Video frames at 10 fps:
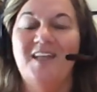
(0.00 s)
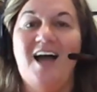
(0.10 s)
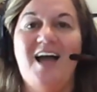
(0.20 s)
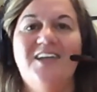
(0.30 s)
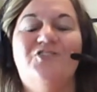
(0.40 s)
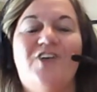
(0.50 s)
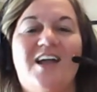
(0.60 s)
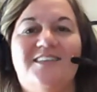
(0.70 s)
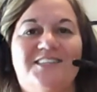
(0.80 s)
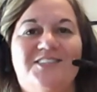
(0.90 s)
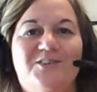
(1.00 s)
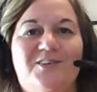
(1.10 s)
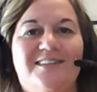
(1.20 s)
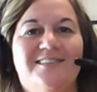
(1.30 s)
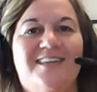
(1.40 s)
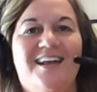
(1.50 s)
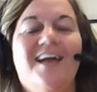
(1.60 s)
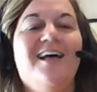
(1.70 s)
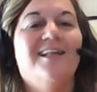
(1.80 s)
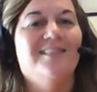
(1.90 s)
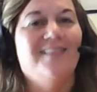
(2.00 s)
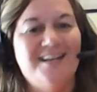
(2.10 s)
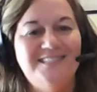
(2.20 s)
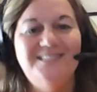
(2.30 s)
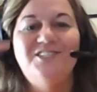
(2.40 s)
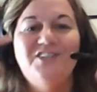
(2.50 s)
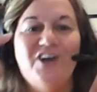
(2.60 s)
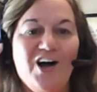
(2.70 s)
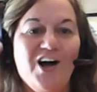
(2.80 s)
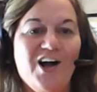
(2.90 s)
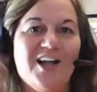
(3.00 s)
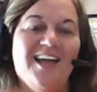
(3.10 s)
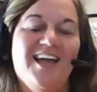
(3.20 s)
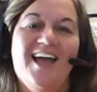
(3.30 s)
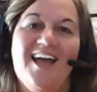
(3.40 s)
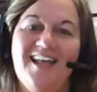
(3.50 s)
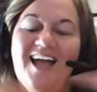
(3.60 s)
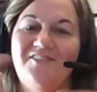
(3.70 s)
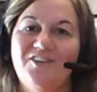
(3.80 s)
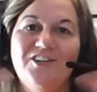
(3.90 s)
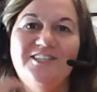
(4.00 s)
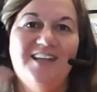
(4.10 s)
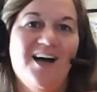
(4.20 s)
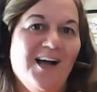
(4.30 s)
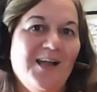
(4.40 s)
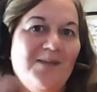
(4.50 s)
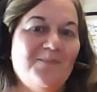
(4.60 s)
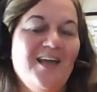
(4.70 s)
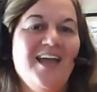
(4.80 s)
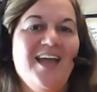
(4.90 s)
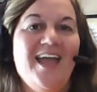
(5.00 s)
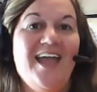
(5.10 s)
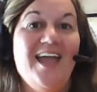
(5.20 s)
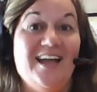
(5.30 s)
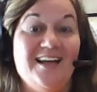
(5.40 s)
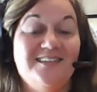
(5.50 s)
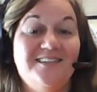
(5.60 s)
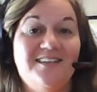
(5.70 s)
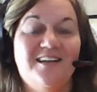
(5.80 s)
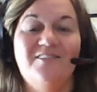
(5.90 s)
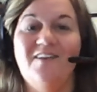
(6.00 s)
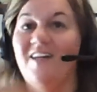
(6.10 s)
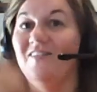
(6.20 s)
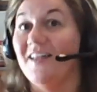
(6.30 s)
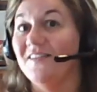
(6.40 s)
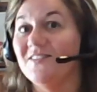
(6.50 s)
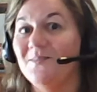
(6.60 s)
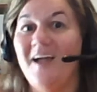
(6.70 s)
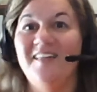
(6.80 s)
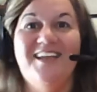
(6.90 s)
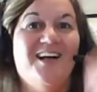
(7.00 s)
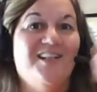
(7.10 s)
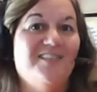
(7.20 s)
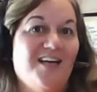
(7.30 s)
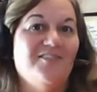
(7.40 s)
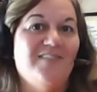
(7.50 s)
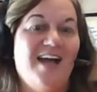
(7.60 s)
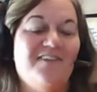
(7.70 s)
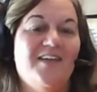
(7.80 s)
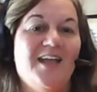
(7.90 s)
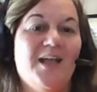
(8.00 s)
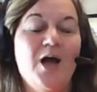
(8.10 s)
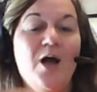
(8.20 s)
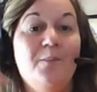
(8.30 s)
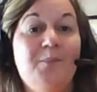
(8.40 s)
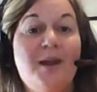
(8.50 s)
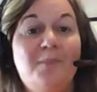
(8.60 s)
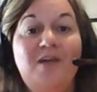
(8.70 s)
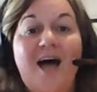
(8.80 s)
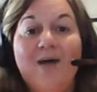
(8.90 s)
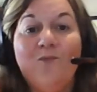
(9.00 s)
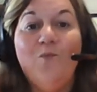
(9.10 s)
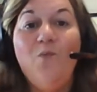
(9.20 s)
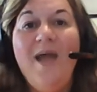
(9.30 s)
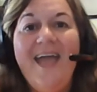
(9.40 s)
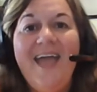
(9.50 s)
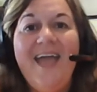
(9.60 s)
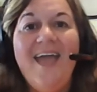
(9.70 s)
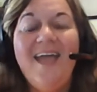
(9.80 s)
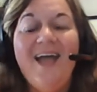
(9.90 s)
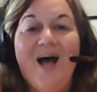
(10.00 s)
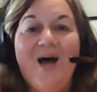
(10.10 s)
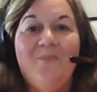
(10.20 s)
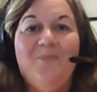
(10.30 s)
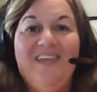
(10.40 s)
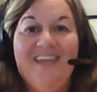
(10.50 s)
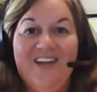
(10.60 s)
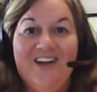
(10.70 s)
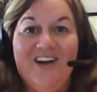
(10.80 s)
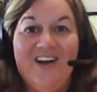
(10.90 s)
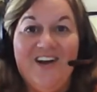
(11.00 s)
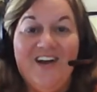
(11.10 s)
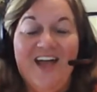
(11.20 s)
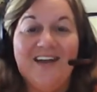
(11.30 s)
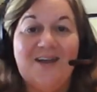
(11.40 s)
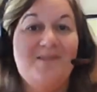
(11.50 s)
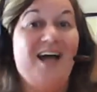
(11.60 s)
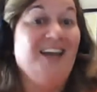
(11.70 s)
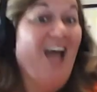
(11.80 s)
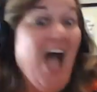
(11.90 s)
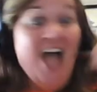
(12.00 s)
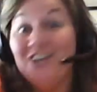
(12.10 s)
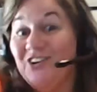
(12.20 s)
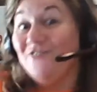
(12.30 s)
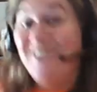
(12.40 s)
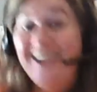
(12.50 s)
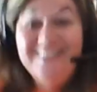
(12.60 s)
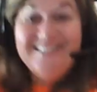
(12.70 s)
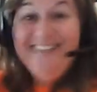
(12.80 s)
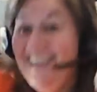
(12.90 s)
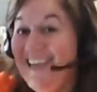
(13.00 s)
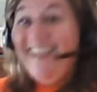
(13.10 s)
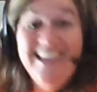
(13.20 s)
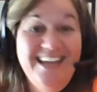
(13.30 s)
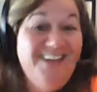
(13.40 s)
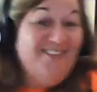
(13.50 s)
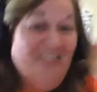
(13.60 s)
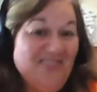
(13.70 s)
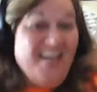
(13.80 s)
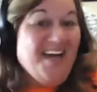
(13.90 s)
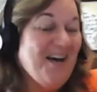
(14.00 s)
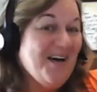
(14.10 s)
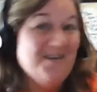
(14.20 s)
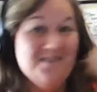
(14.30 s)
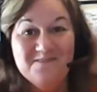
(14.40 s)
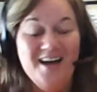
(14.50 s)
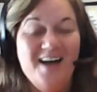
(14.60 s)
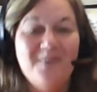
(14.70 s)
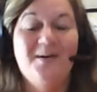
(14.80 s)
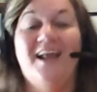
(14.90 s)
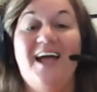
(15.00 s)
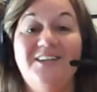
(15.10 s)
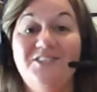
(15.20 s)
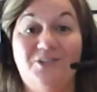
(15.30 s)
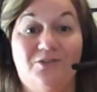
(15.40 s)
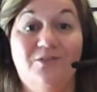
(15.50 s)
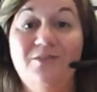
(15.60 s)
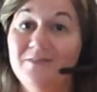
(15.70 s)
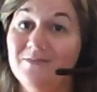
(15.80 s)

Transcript: I attract the student that likes to talk and have a good time and a lot of smiling, a lot of laughing, but I'm not way up here and I'm not crazy with them. But I do